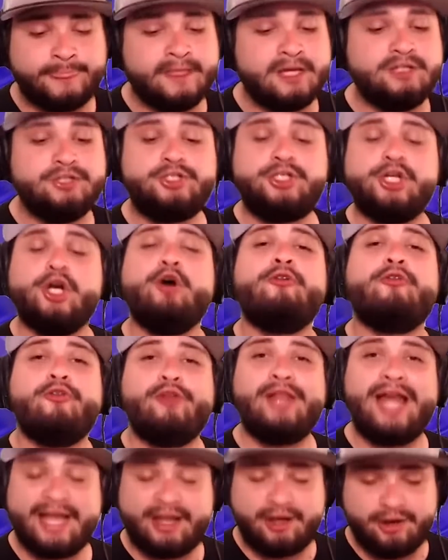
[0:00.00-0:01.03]
Joe
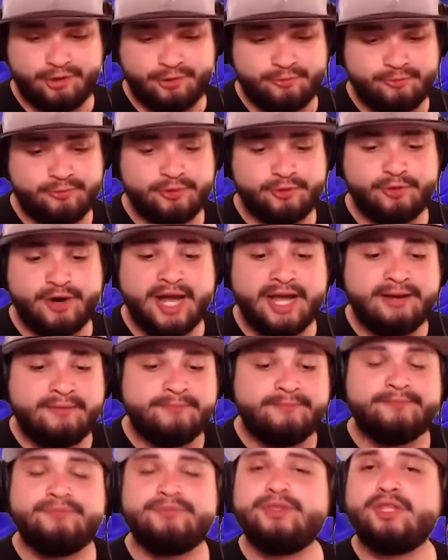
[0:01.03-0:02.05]
Flacco, right?
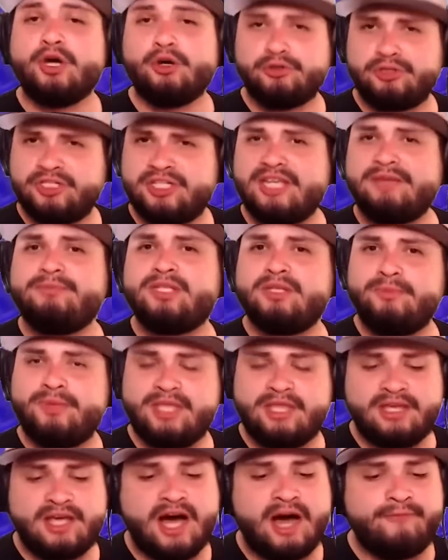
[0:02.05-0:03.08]
Those seem to be
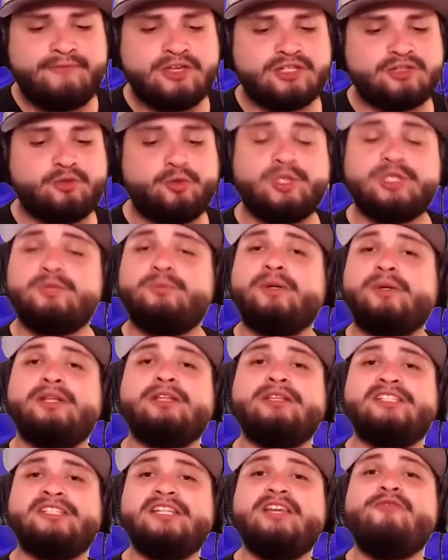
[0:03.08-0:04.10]
the obvious ones,
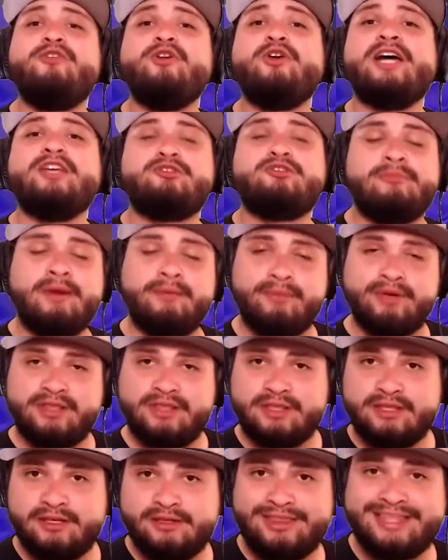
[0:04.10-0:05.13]
but see if you guys remember
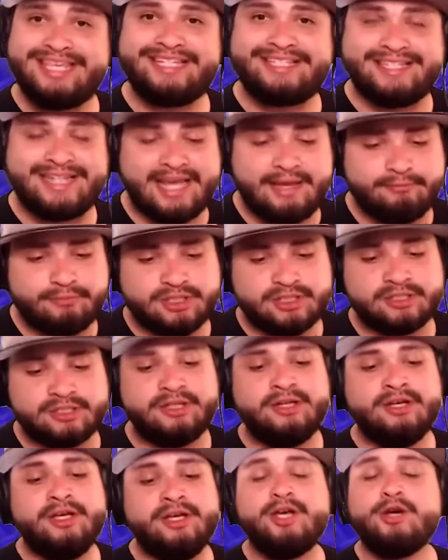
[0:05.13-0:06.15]
these names.
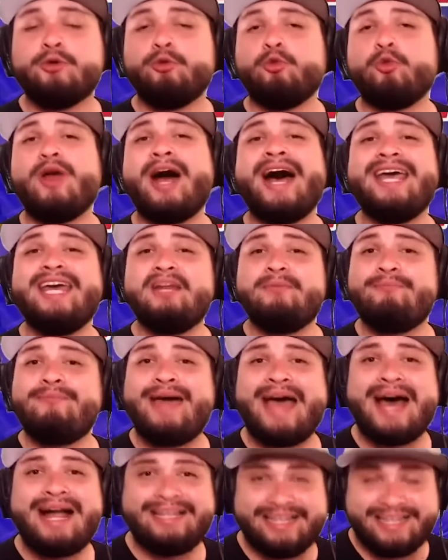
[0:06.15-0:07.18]
Ryan
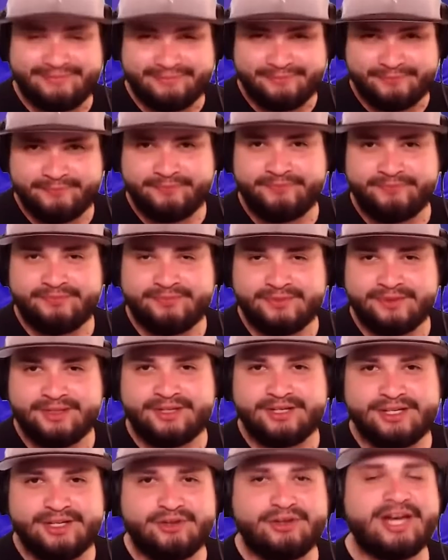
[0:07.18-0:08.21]
Mallett.
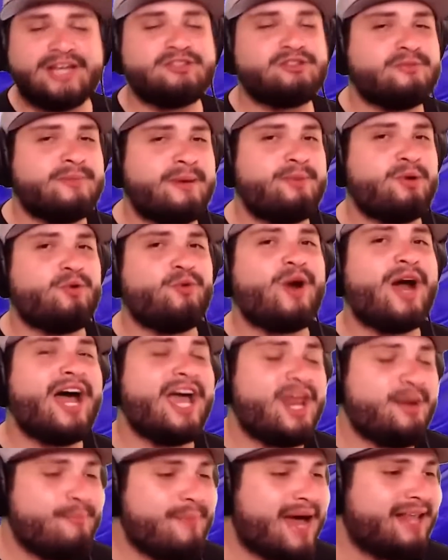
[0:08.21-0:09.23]
You guys remember
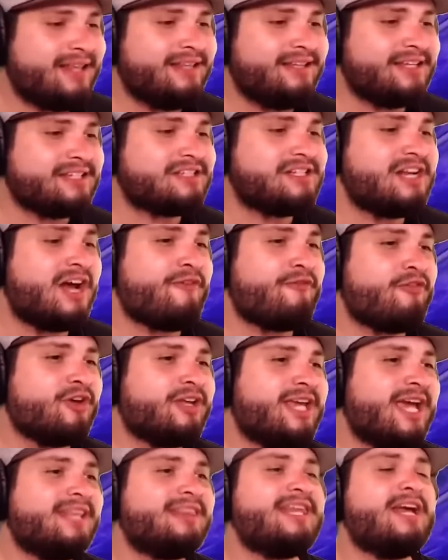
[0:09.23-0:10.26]
Ryan Mallett? Let's not
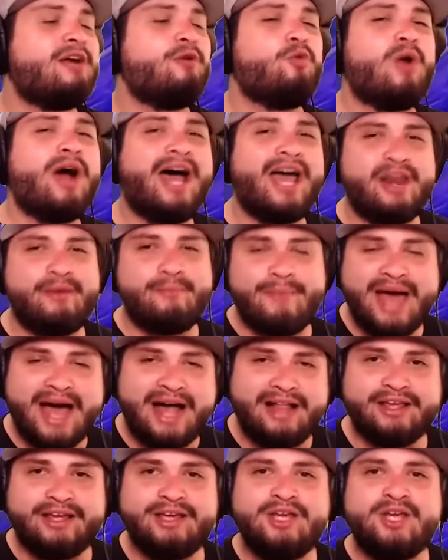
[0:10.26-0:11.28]
forget that Ryan
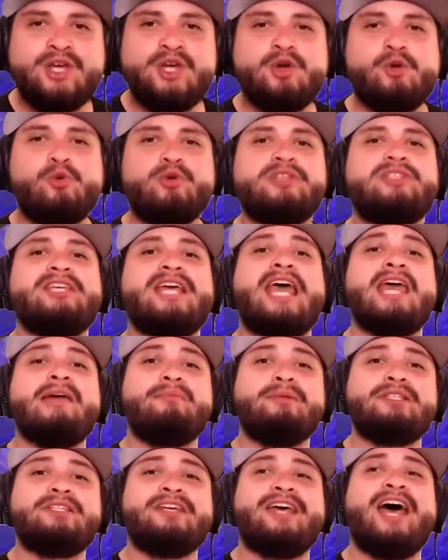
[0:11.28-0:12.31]
Mallett was
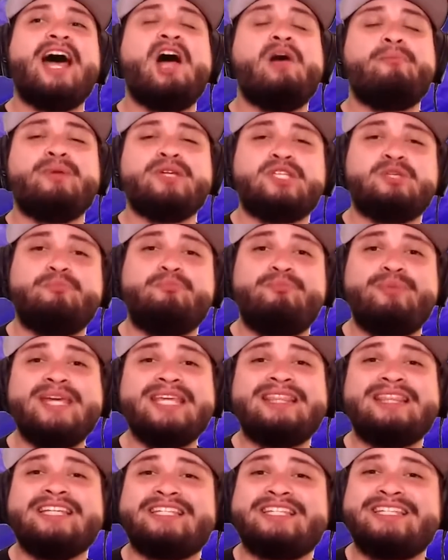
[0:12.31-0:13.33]
able to help us
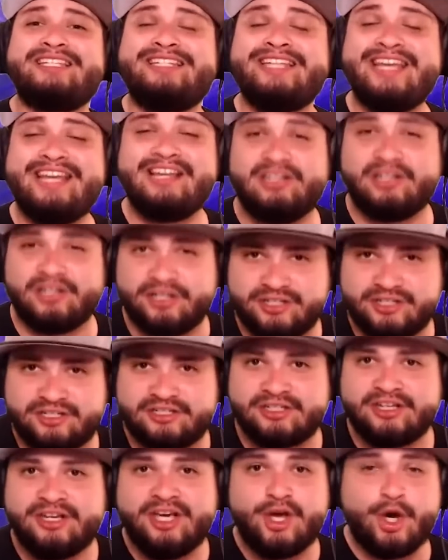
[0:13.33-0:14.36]
beat the
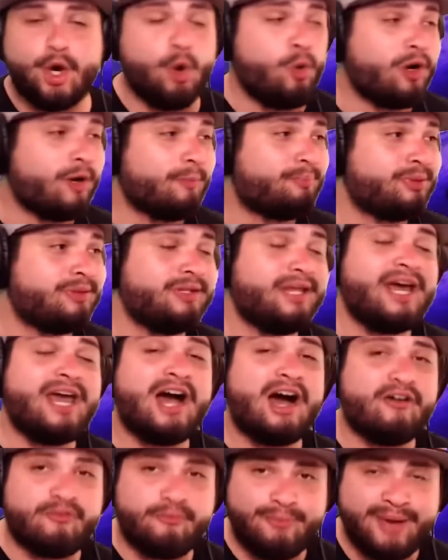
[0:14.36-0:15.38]
Steelers, who were
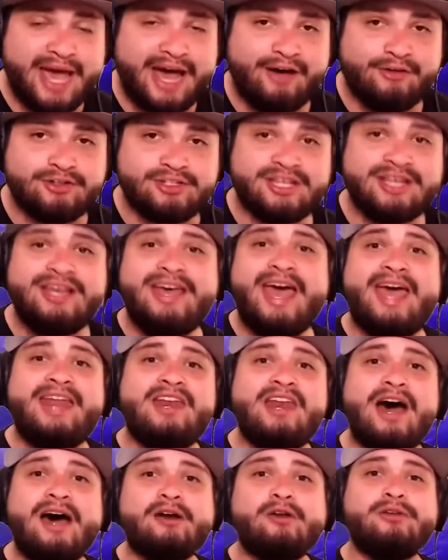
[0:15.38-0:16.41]
playoff bound. And
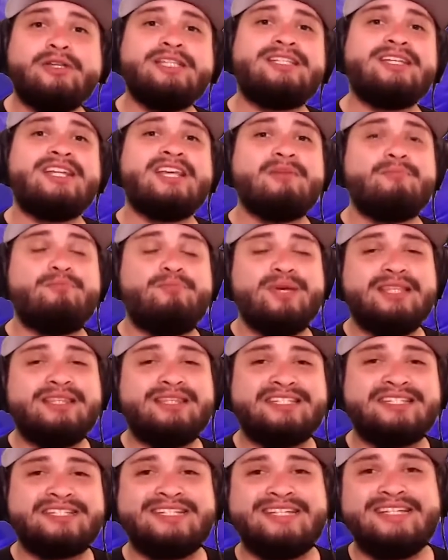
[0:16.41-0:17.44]
not only did he beat the
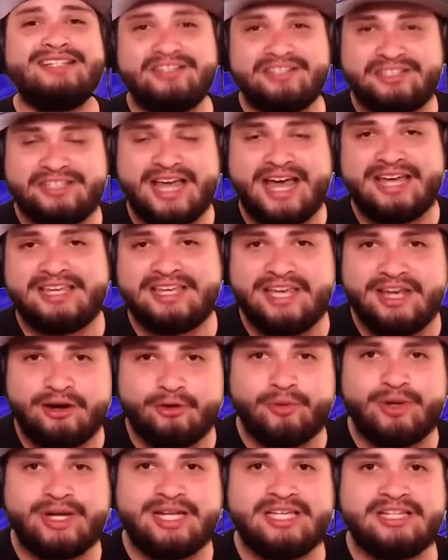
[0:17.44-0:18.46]
Steelers that year
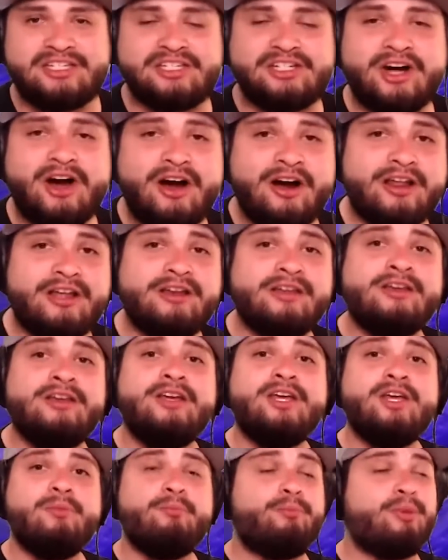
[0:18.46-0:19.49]
when he started,
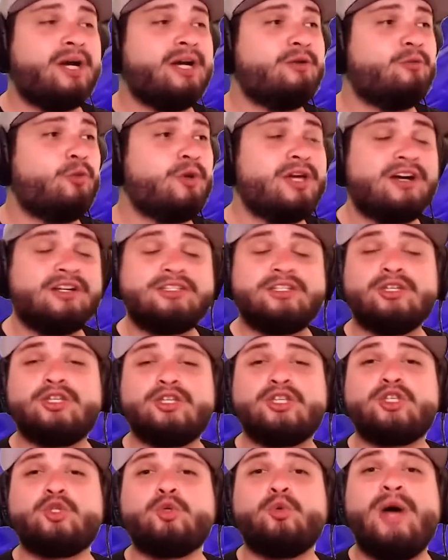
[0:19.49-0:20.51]
but we also
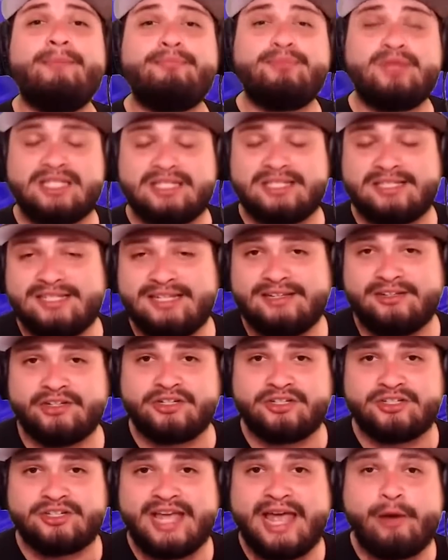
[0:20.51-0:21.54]
swept the
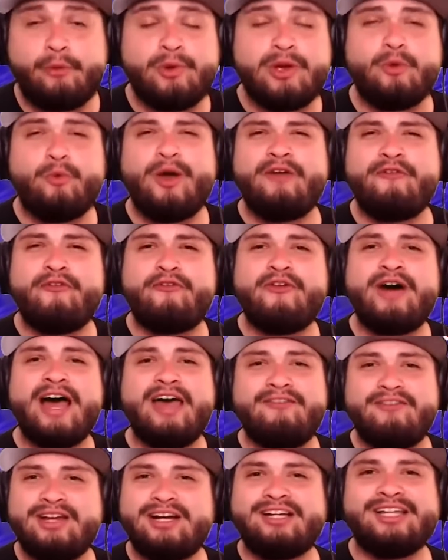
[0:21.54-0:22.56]
Steelers, and we went
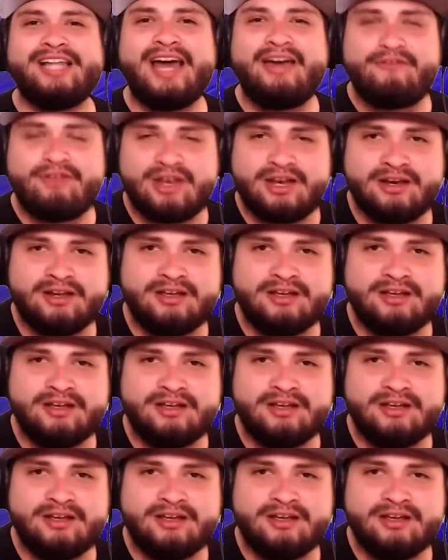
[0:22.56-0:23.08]
5-11.